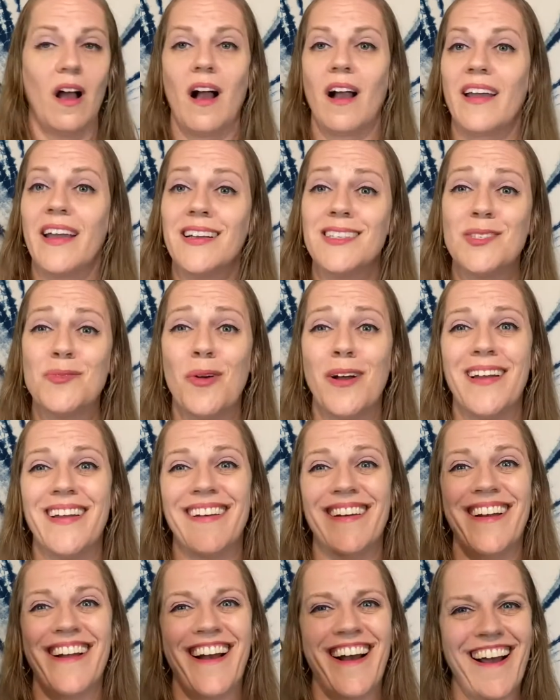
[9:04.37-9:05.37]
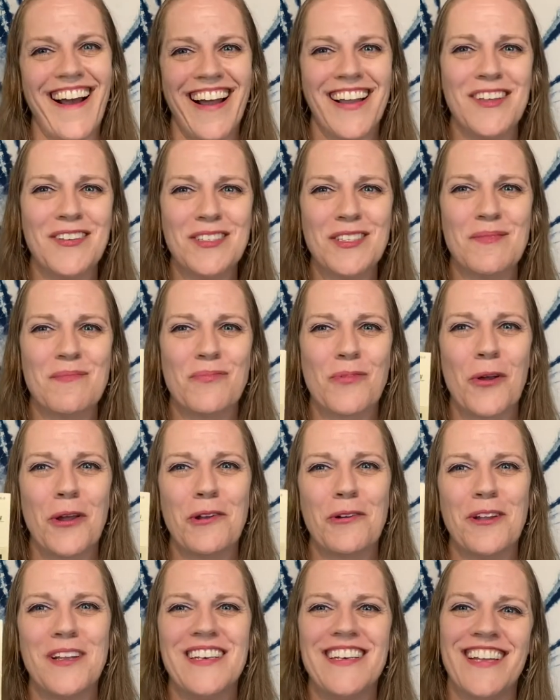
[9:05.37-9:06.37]
guess what? I use
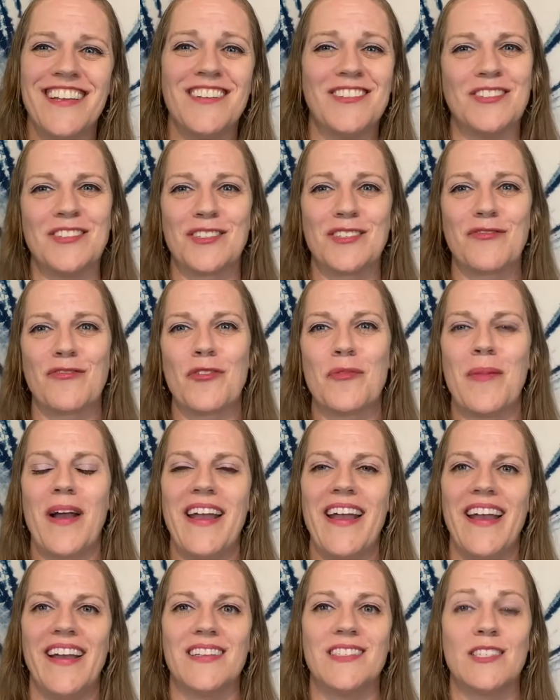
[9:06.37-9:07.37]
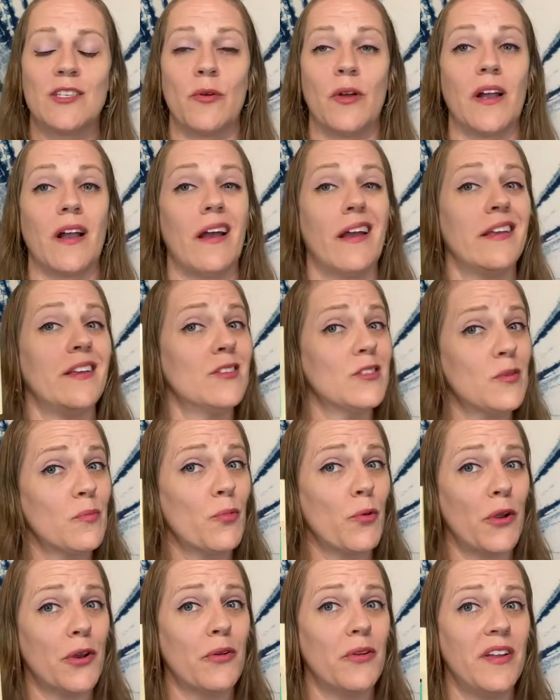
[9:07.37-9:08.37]
embroidery needles for my hand sewing. I use
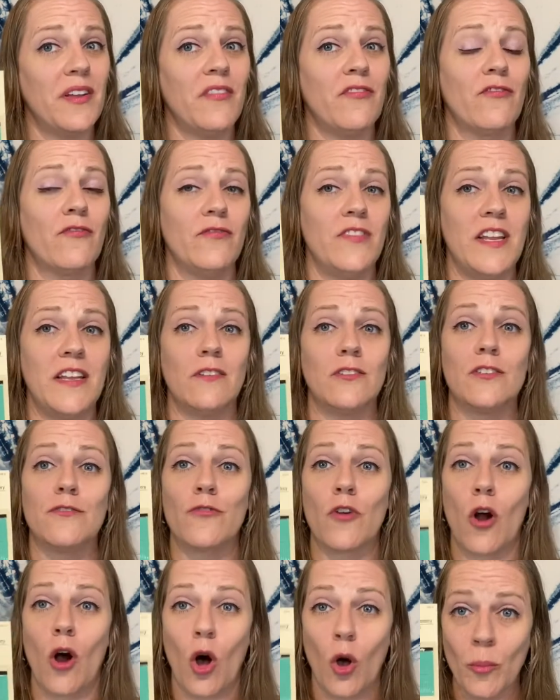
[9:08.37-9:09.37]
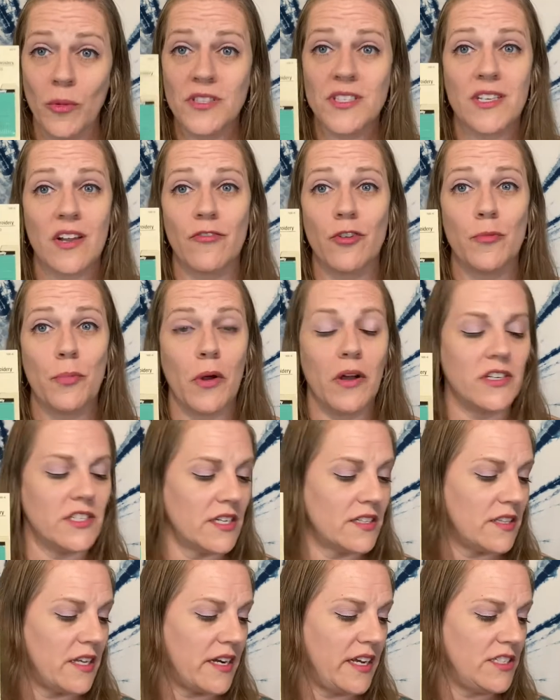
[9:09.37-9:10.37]
embroidery needles for almost every
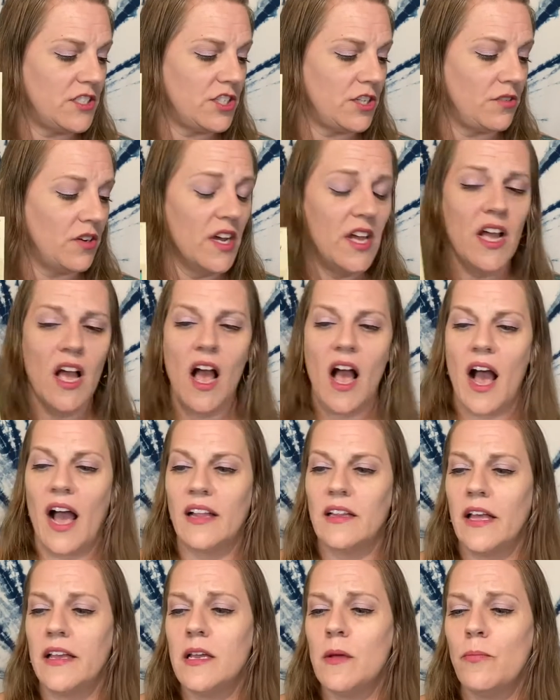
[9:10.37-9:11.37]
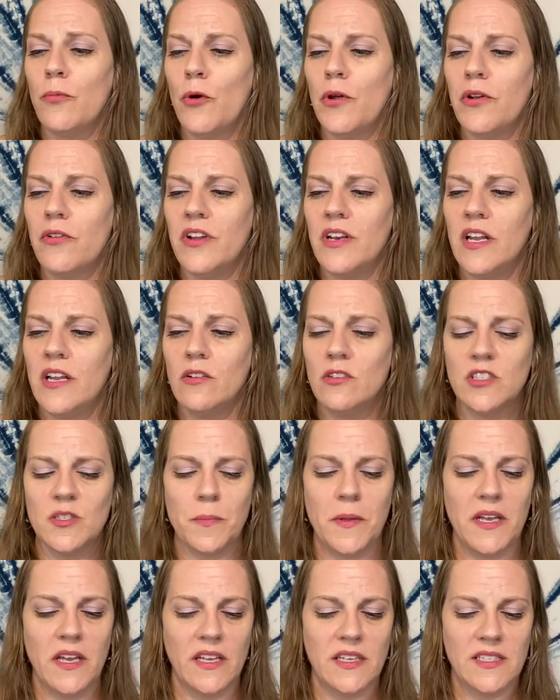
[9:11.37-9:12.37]
project that I do. I like embroidery needles
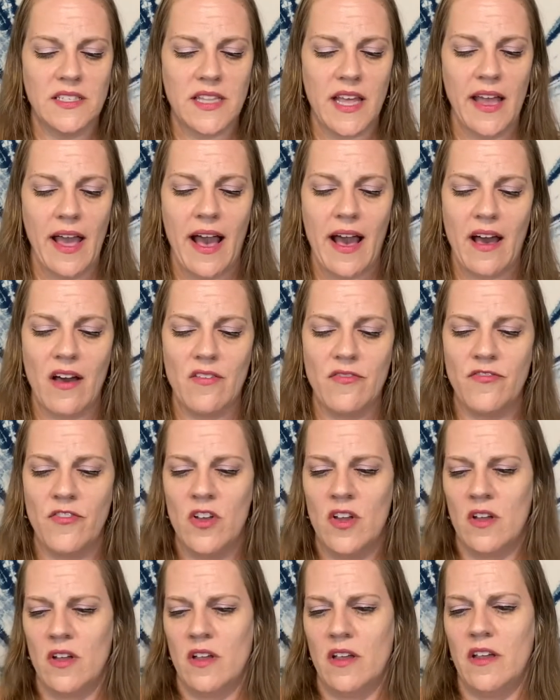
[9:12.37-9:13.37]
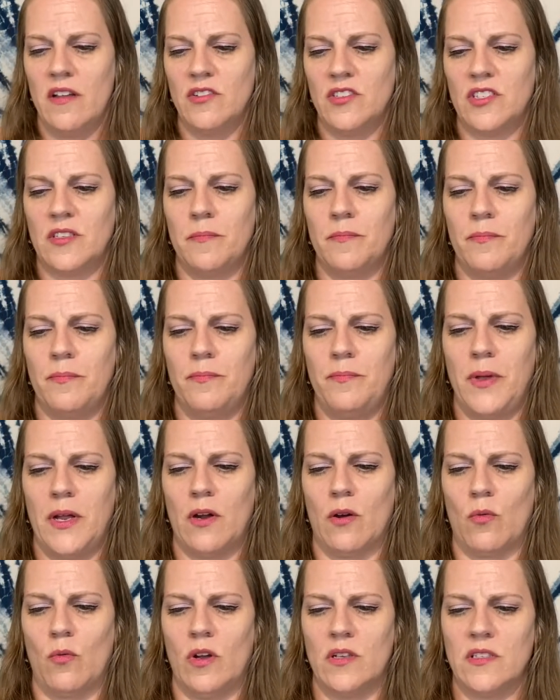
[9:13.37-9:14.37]
because they have, here's some
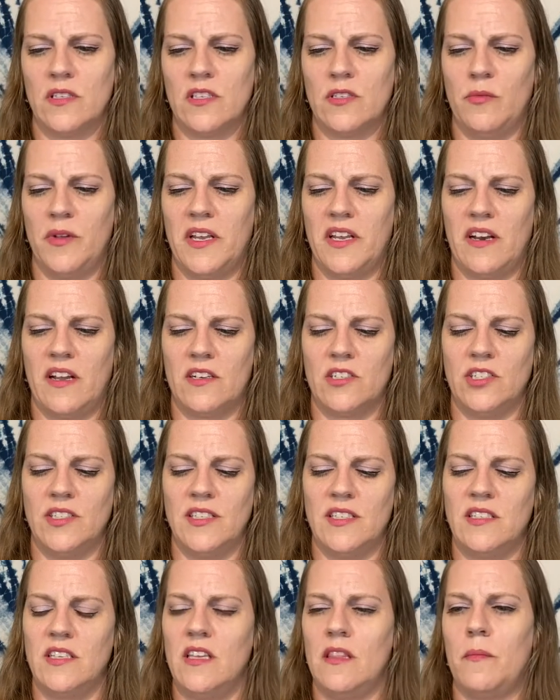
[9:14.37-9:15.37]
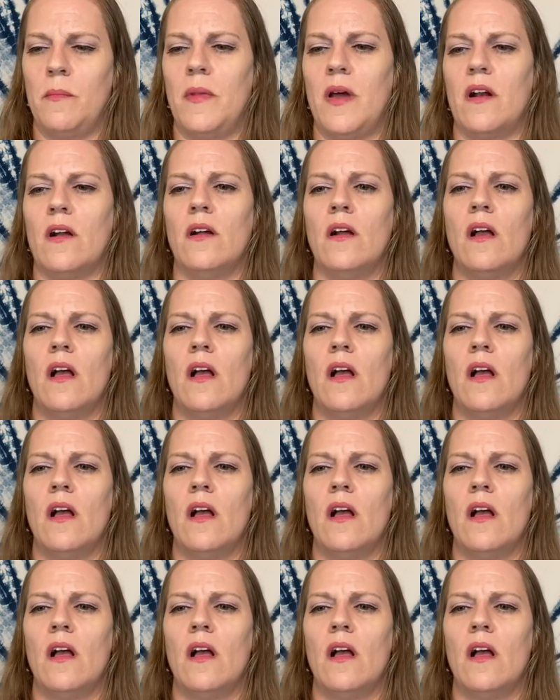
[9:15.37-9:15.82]
bigger ones so we can actually see them better.